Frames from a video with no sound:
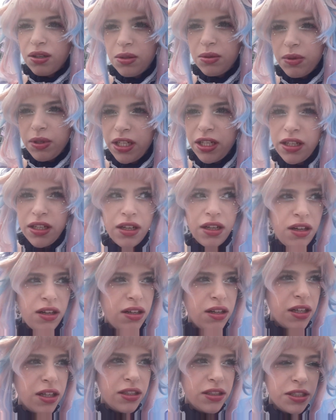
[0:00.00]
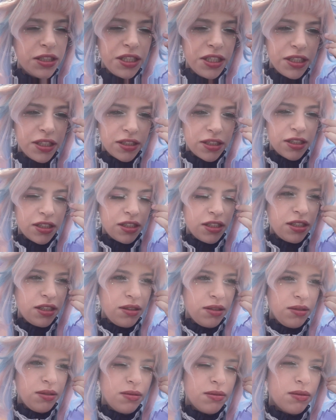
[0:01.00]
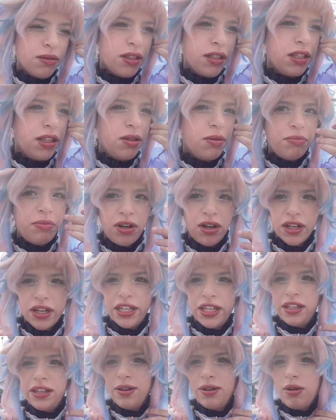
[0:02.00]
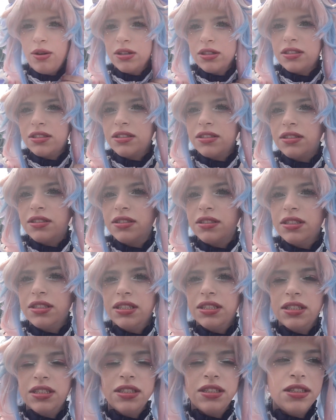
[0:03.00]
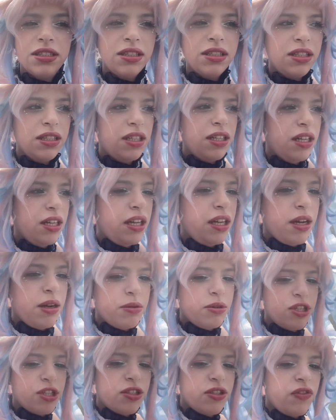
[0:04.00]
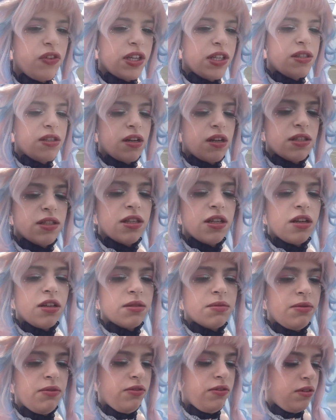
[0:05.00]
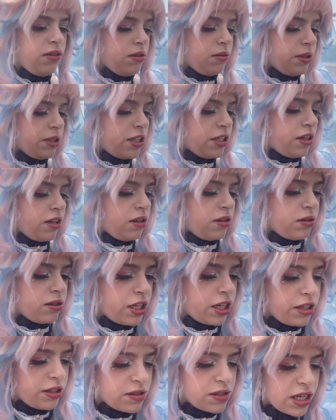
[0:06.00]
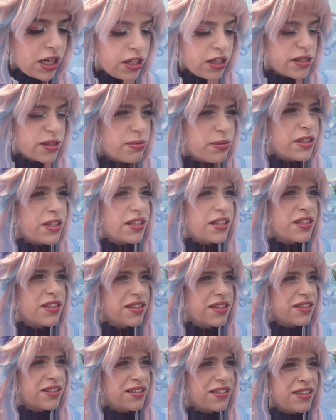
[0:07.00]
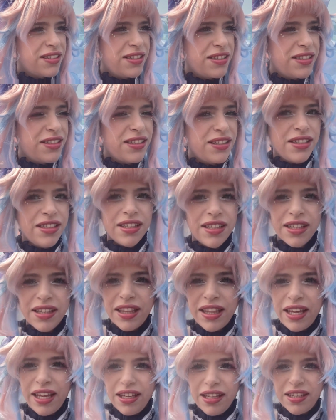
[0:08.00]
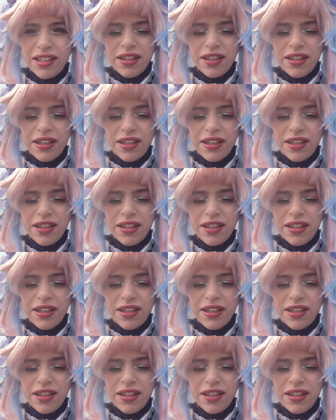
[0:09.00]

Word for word: We are here. We're in the parking lot, and we're just fixing ourselves before we go. Can you tie this, please? Thank